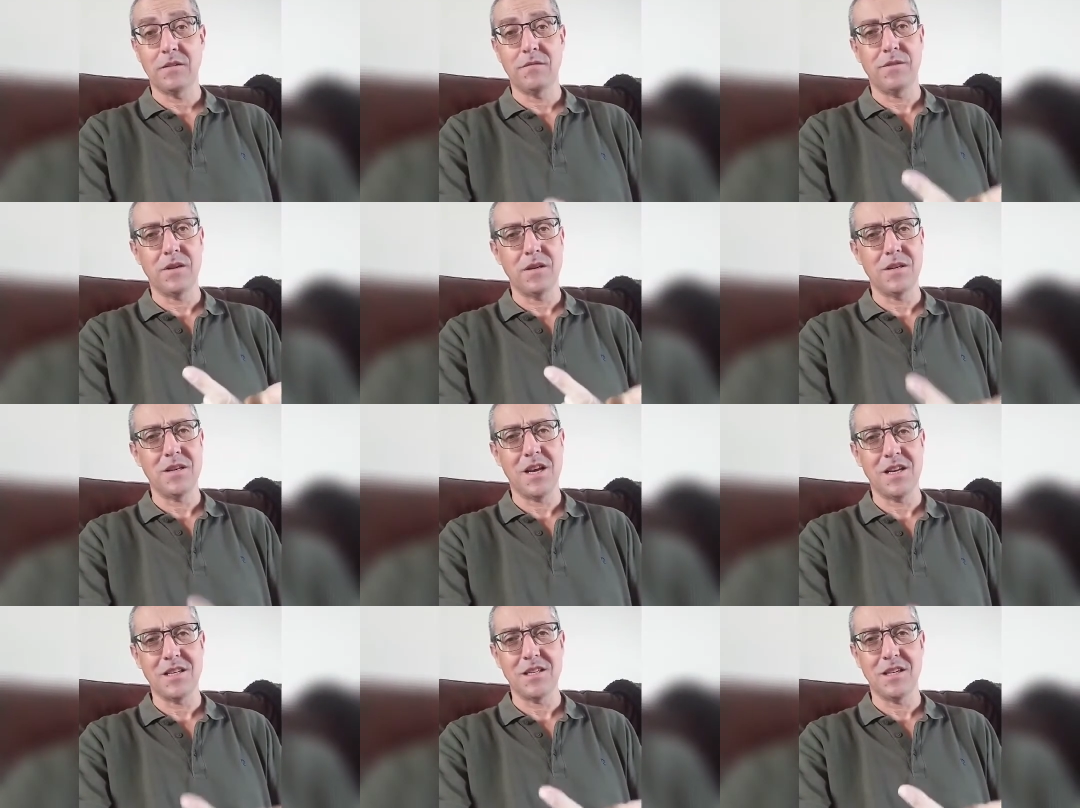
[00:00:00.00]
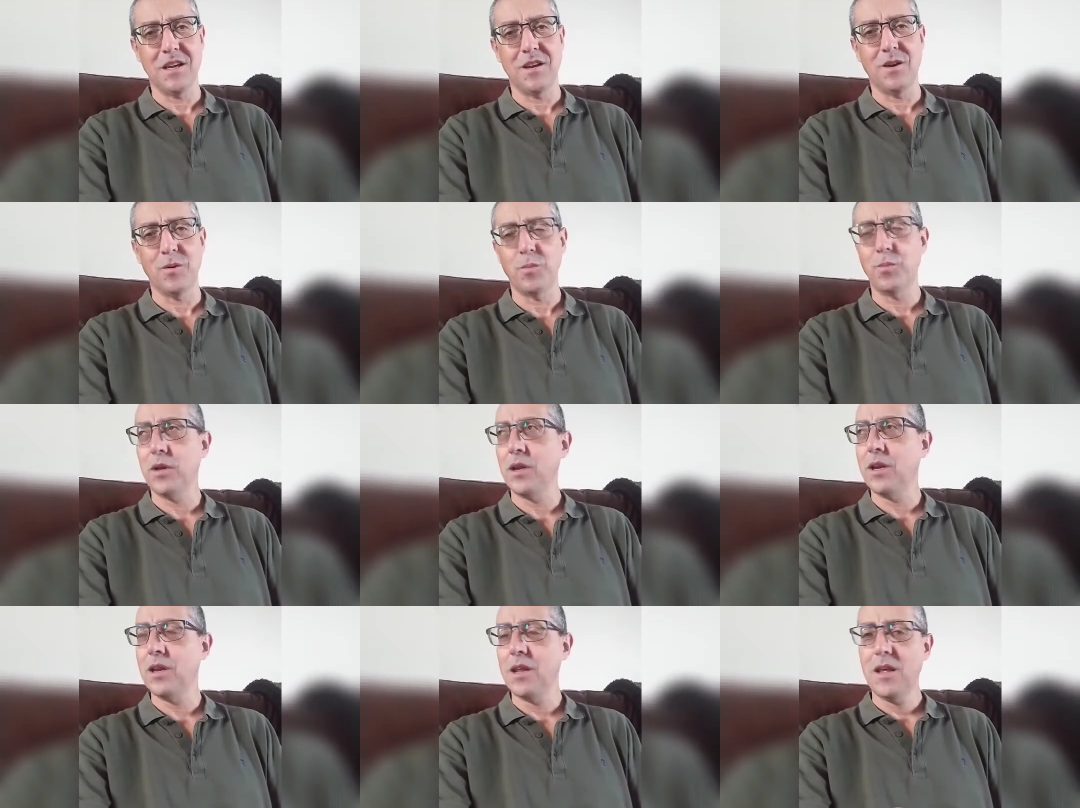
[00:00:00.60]
Fantastic
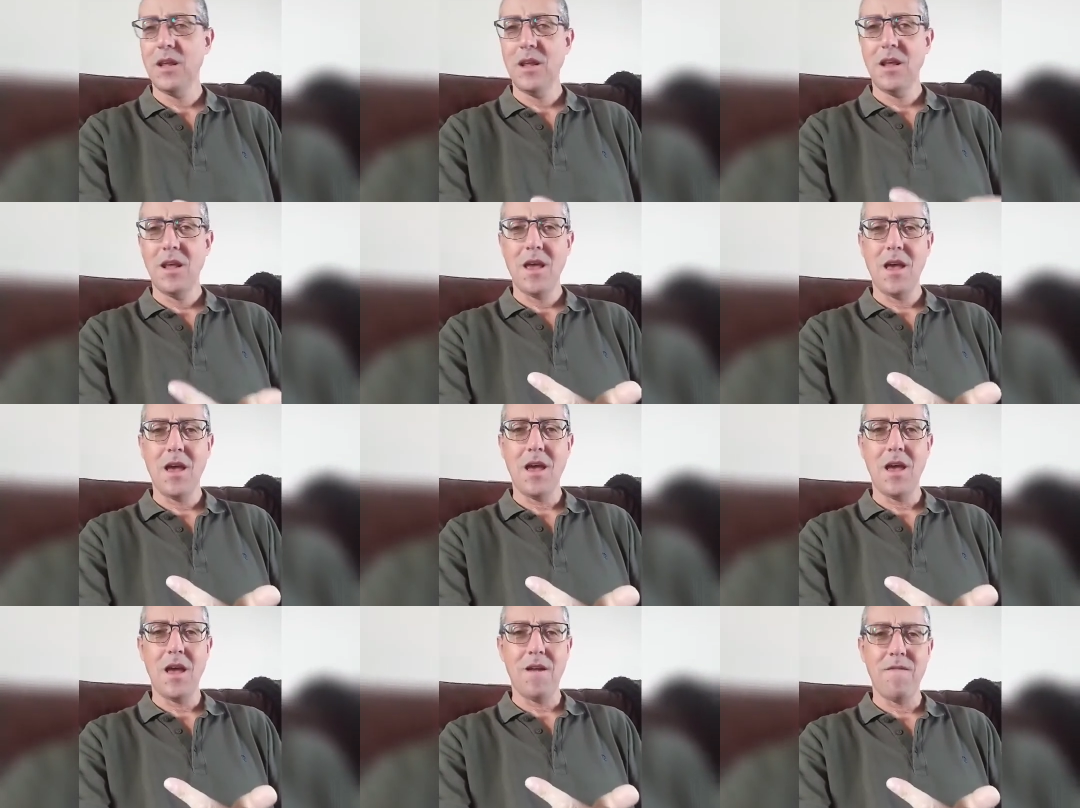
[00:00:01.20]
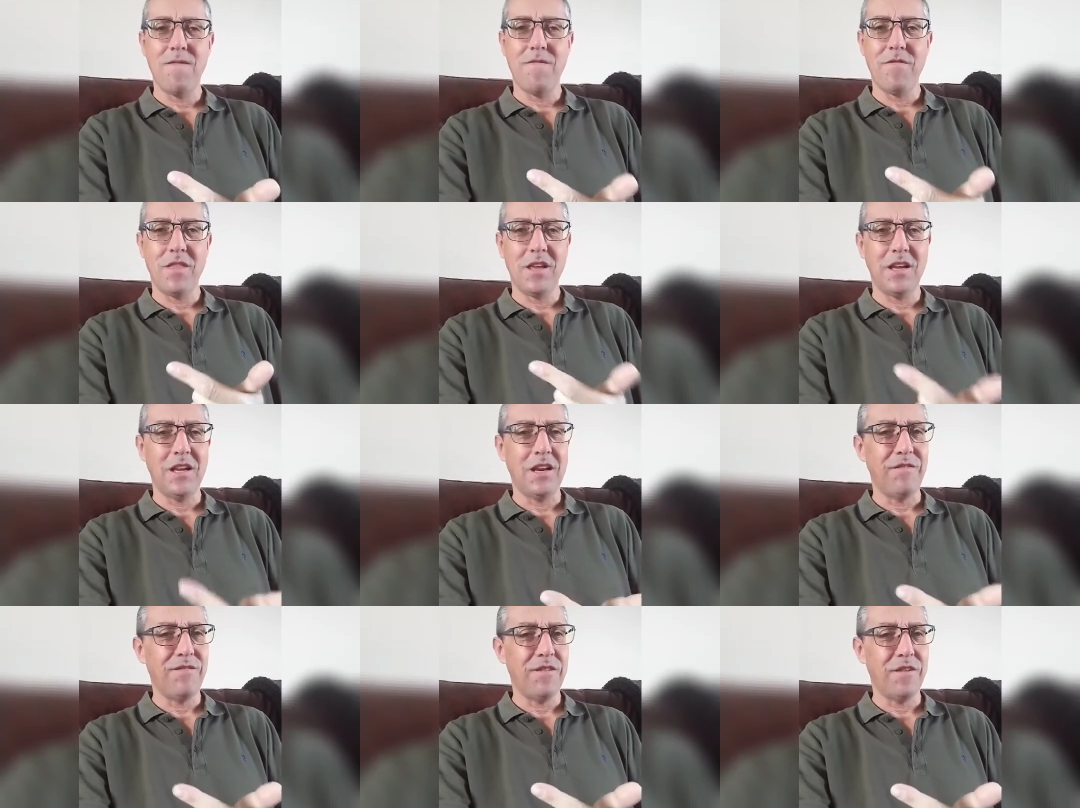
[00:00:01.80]
airplane.
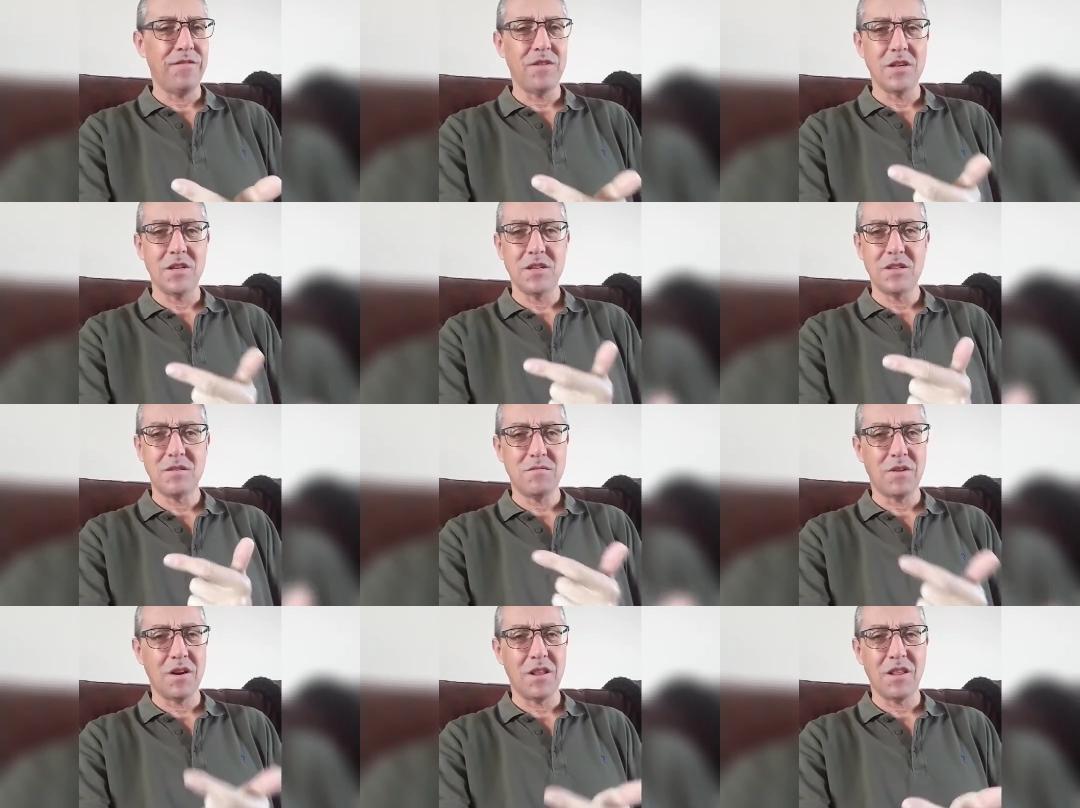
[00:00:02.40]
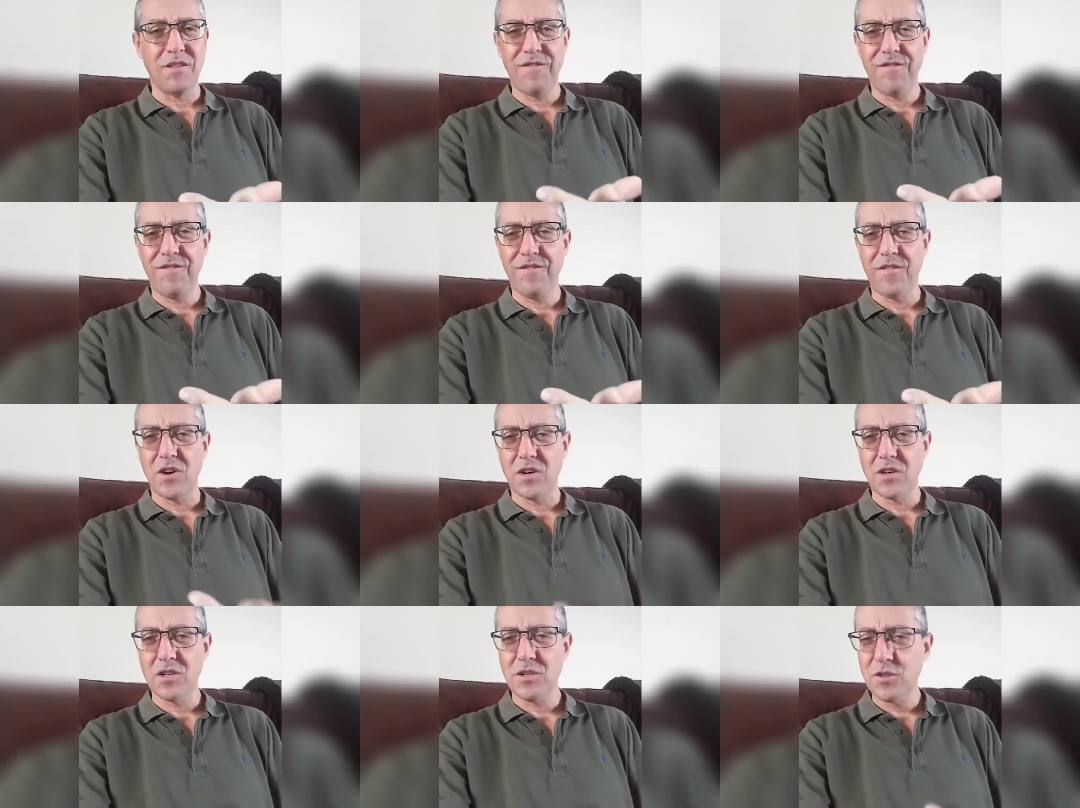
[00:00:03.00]
1950s, one of the
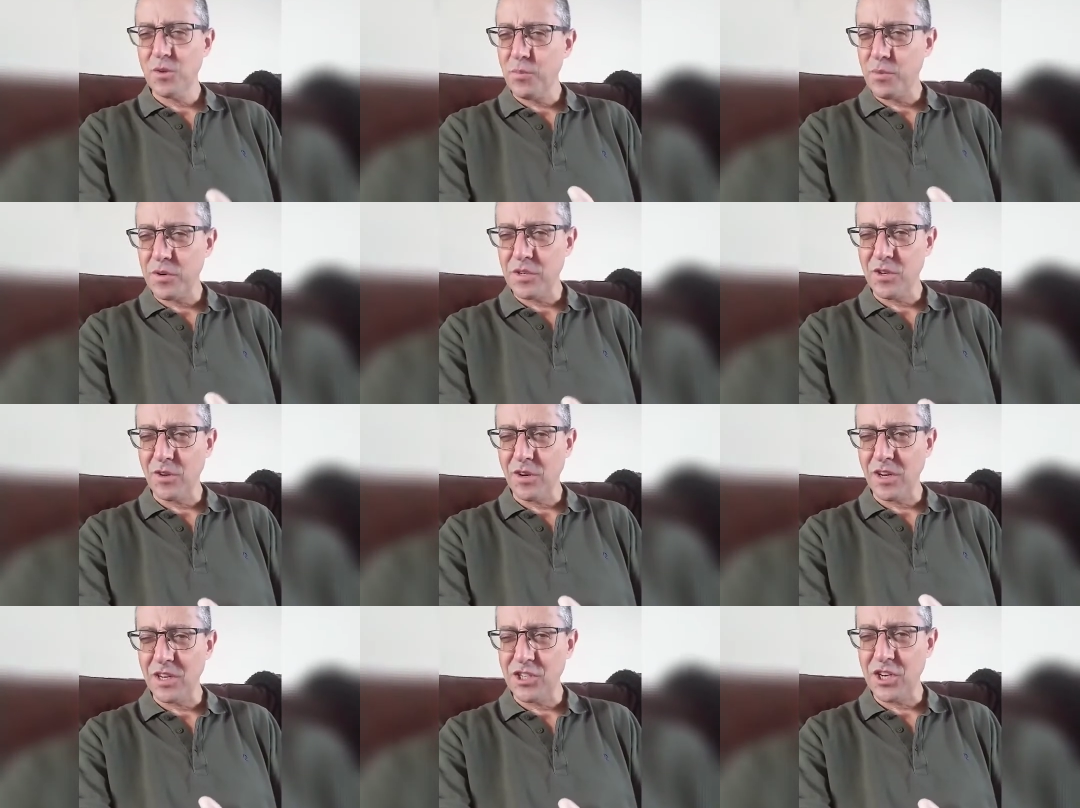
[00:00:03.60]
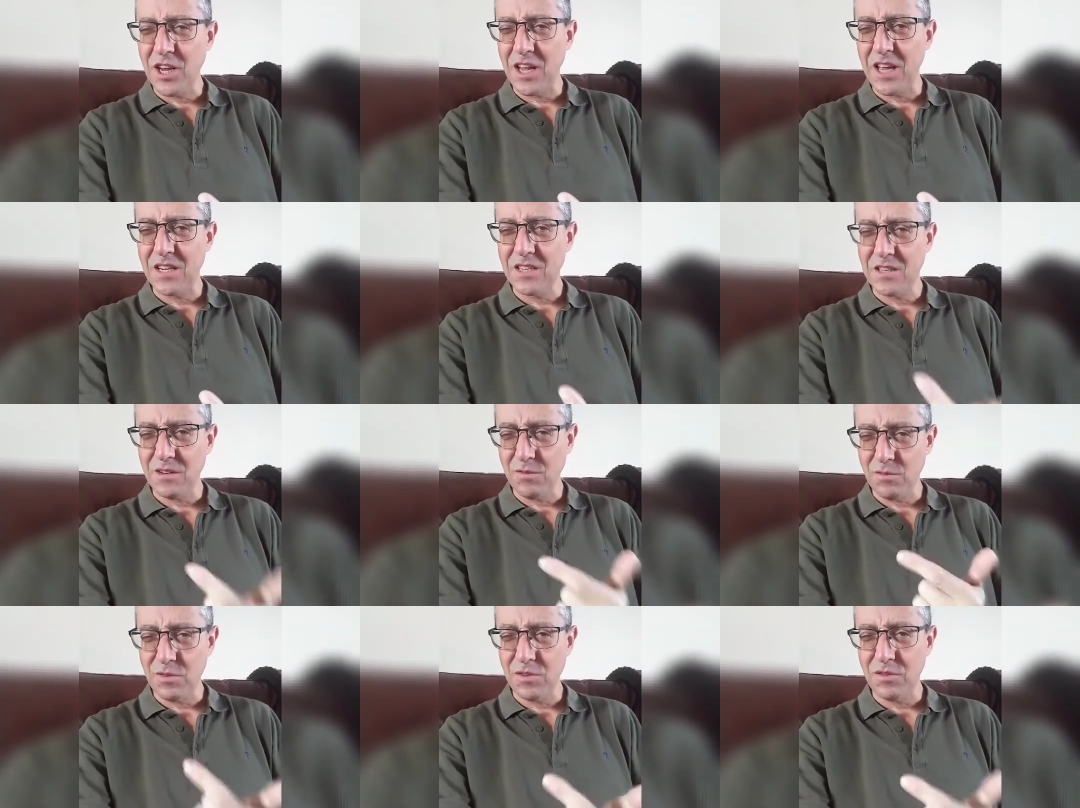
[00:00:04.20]
first supersonic jets
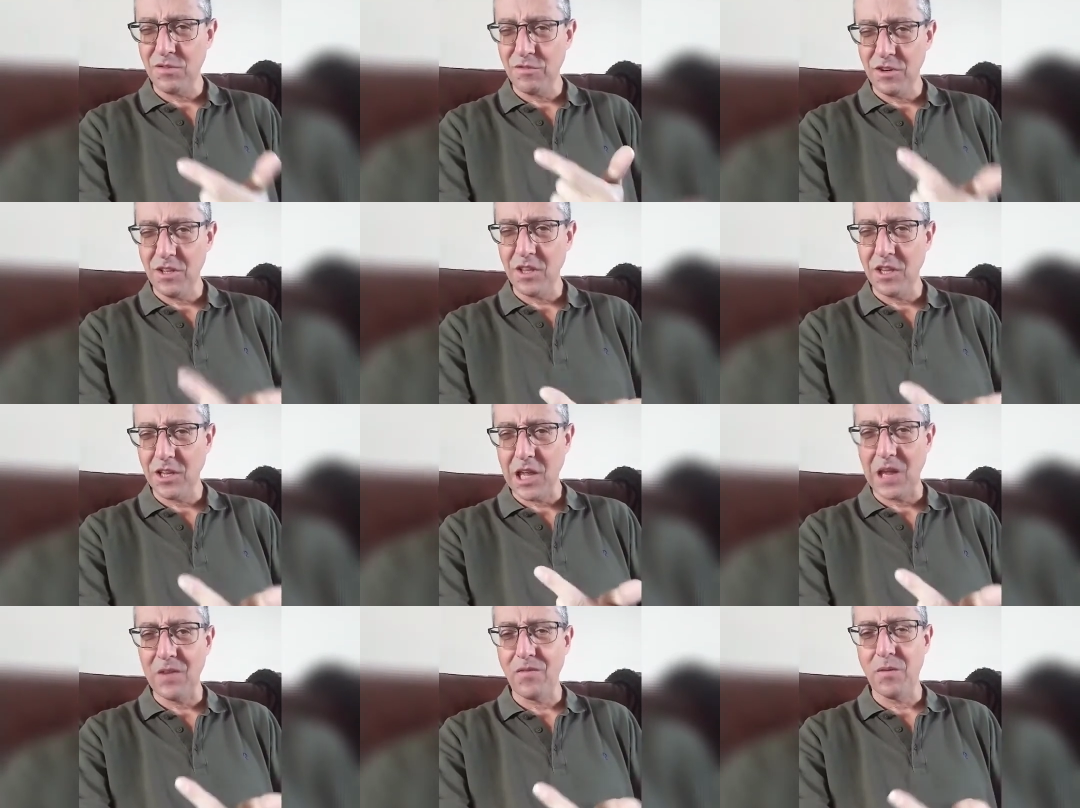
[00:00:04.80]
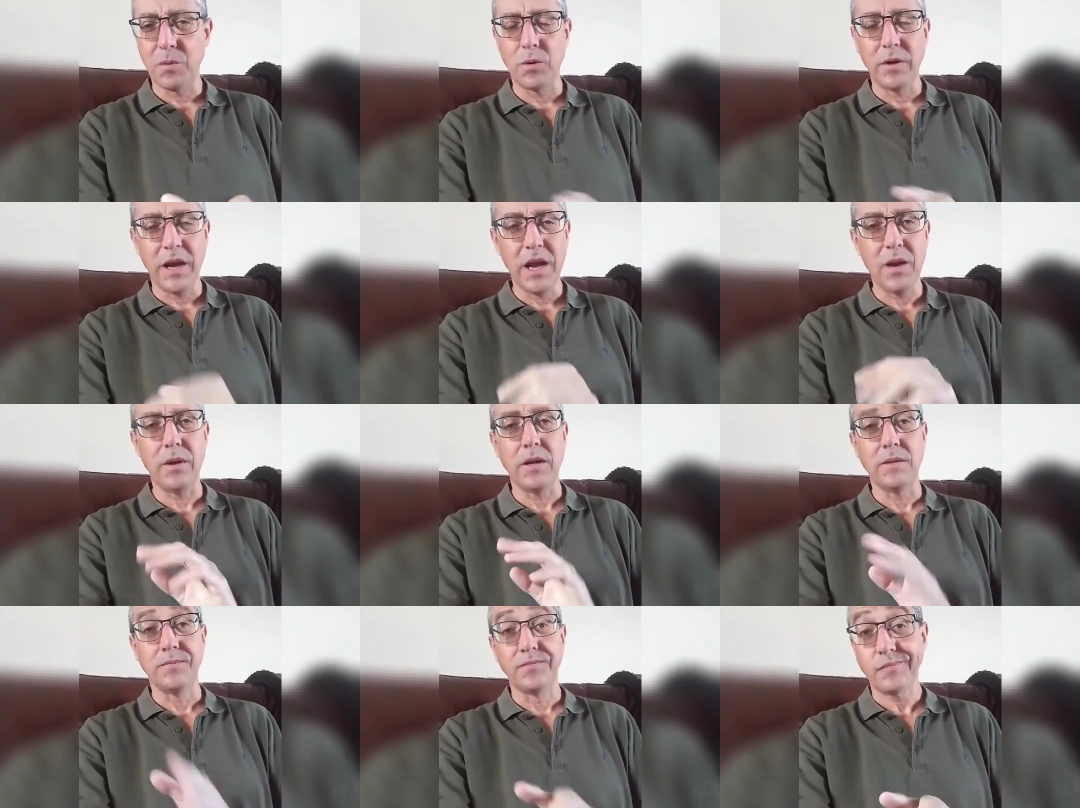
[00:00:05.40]
that was really capable.
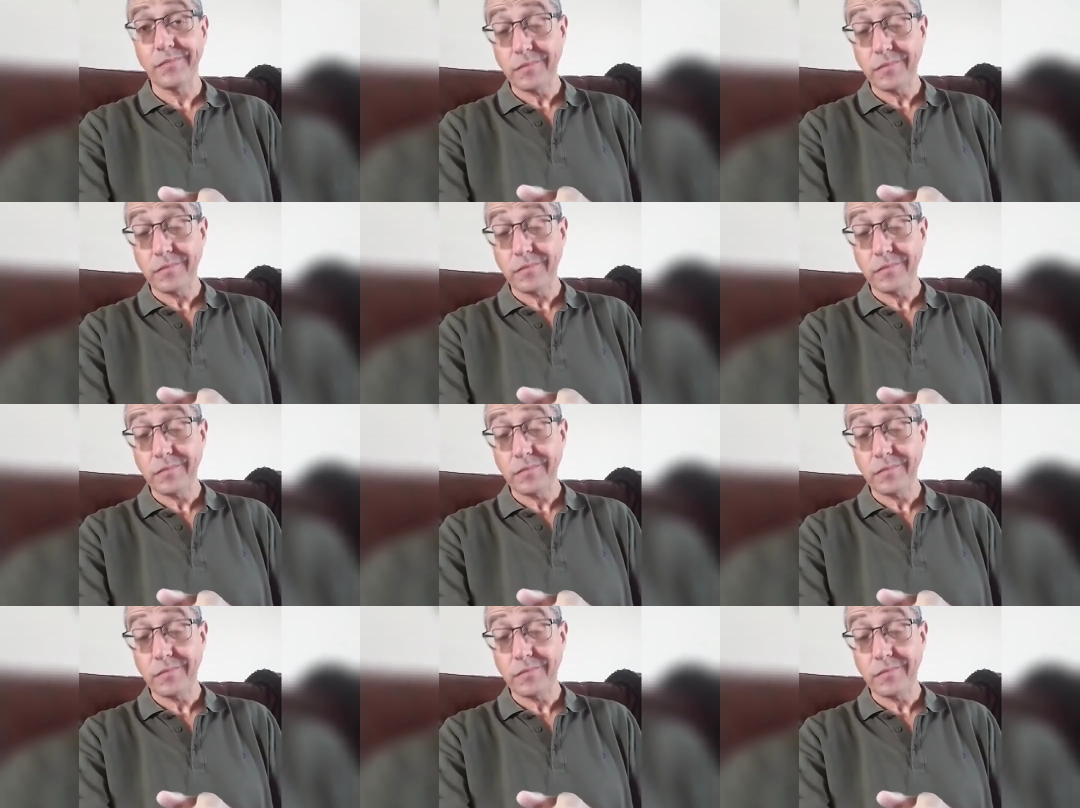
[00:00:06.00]
Anyway,